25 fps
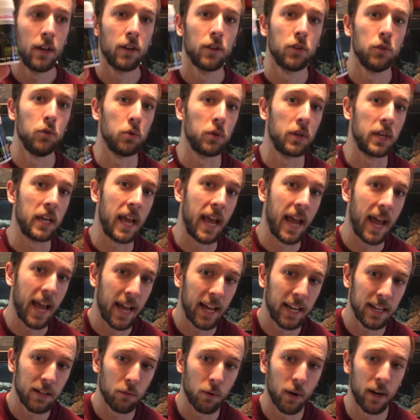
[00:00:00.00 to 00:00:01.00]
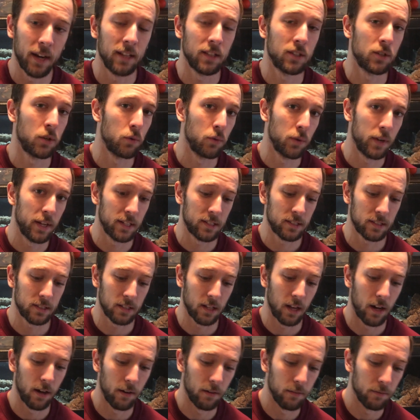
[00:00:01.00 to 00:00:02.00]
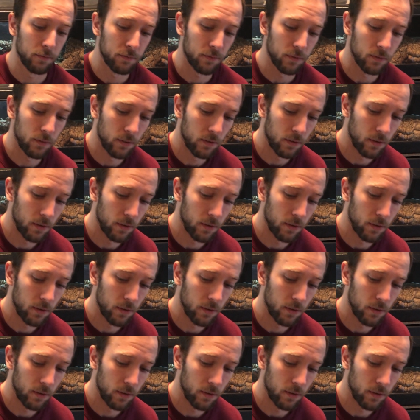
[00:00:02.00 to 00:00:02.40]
you can run into risks of